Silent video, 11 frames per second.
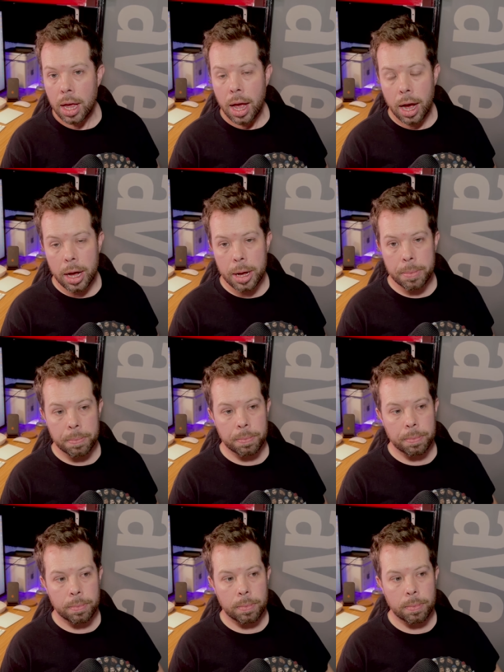Um...
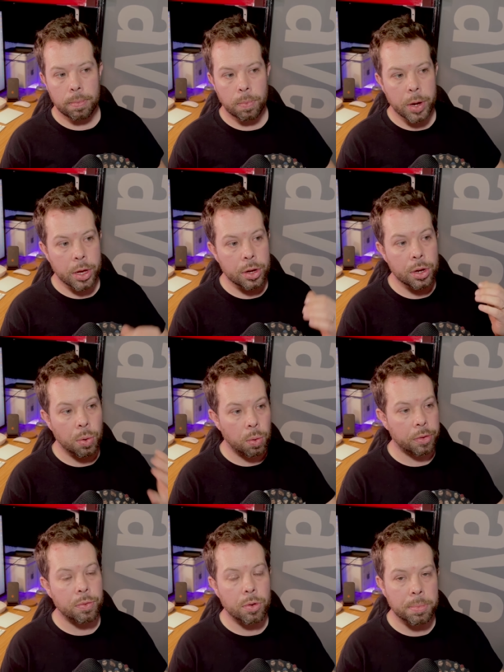We heard all
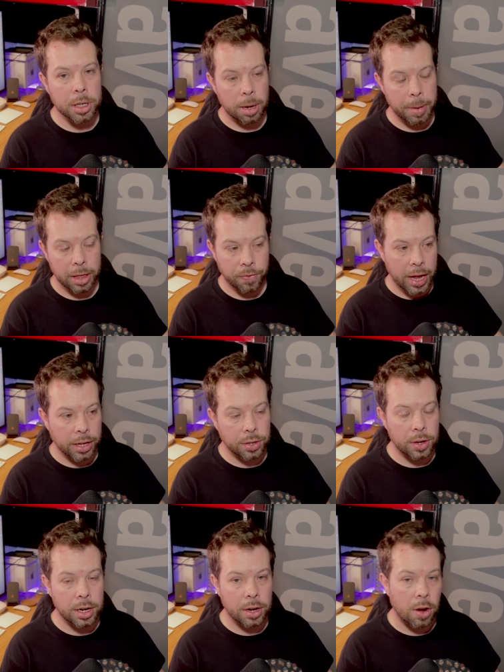of the rumours about the
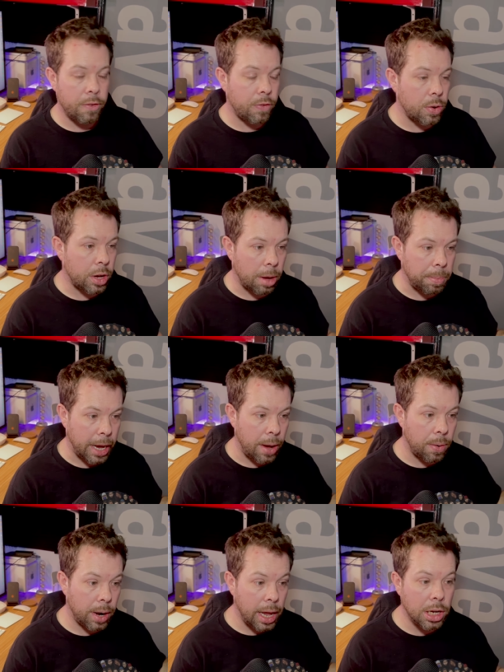flat-sided iPhone coming
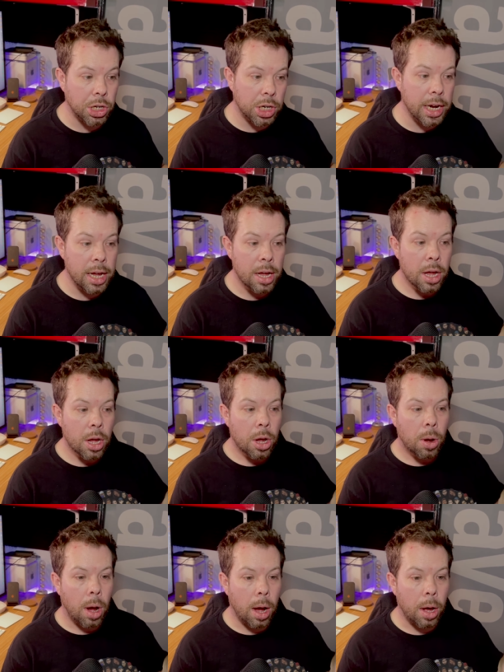out last year.
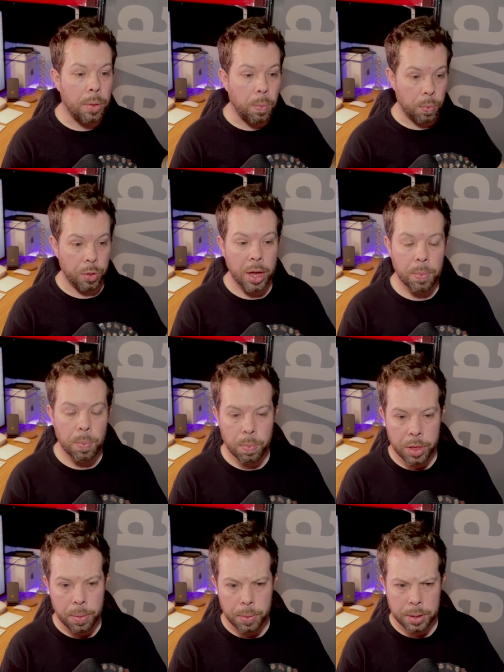Uh, then
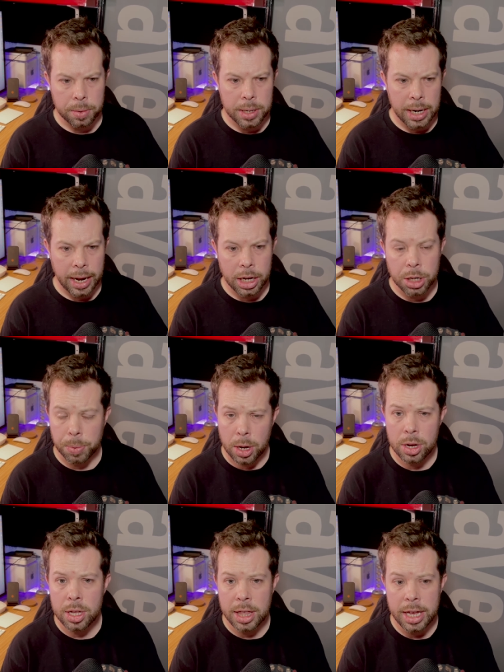there were delays. We
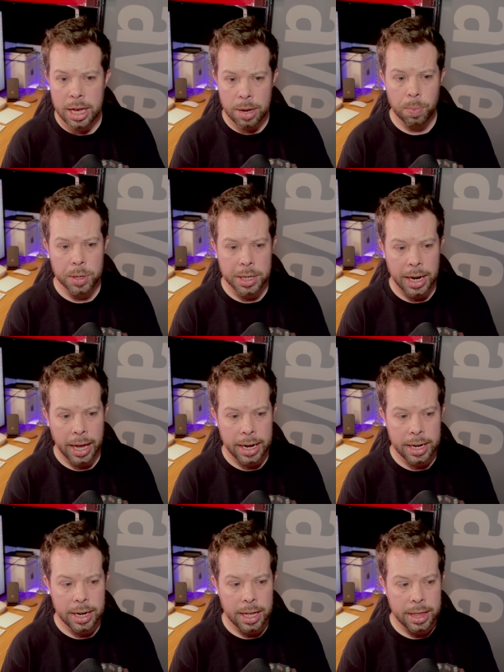heard that it was
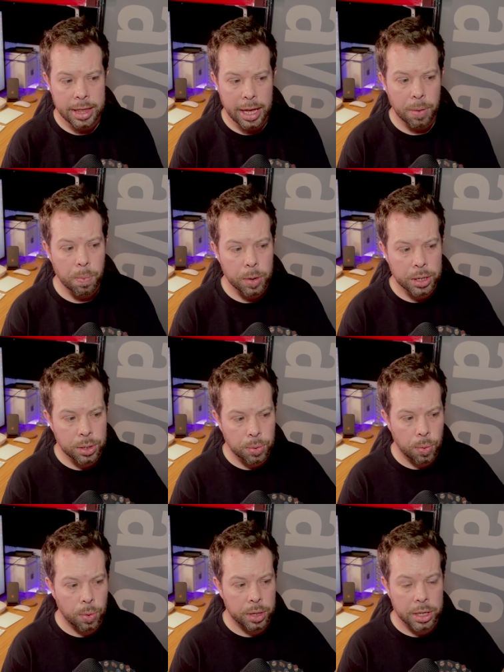delayed. And then we
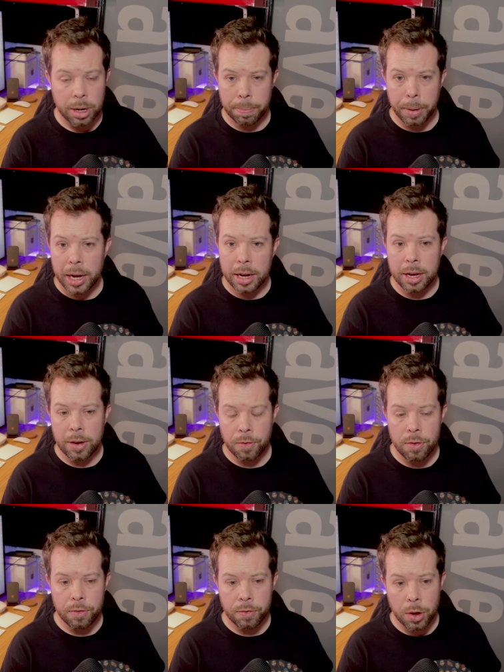saw this completely
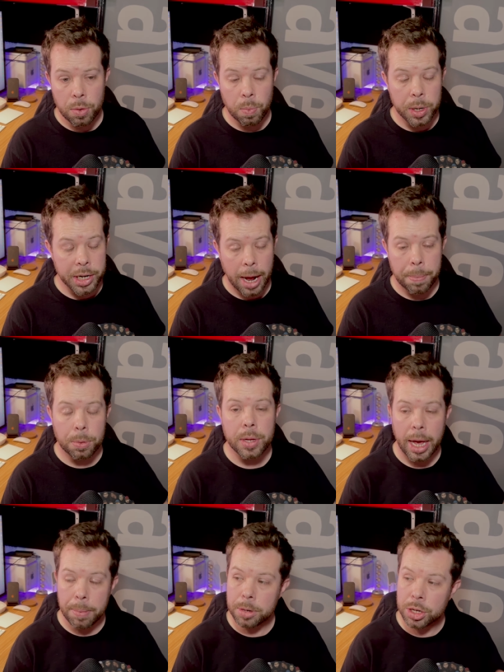different phone, which Apple
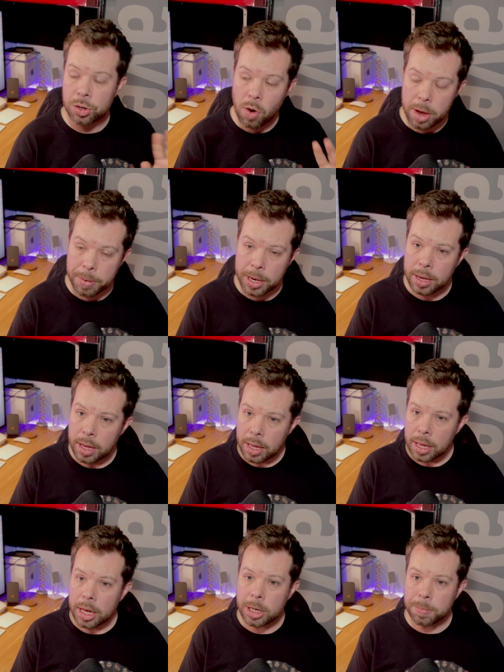kept describing
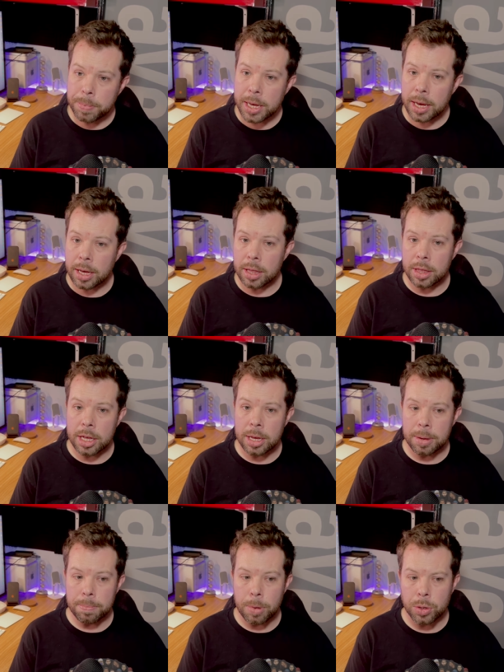as being the
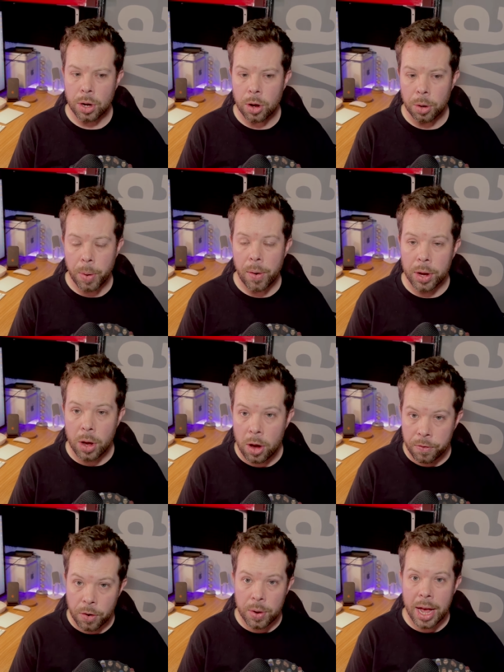most hard-wearing
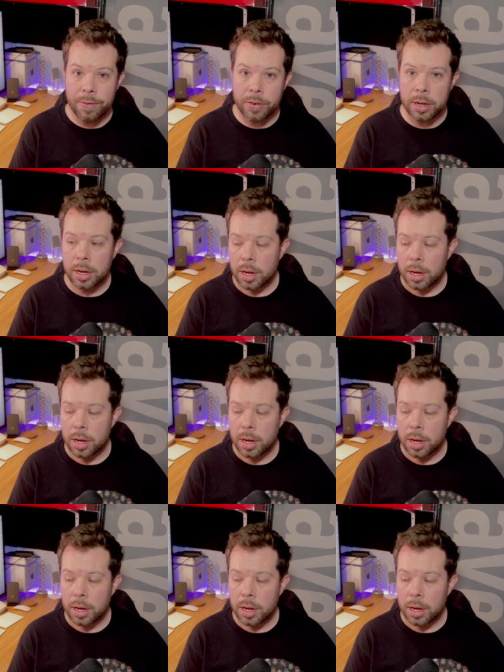iPhone ever.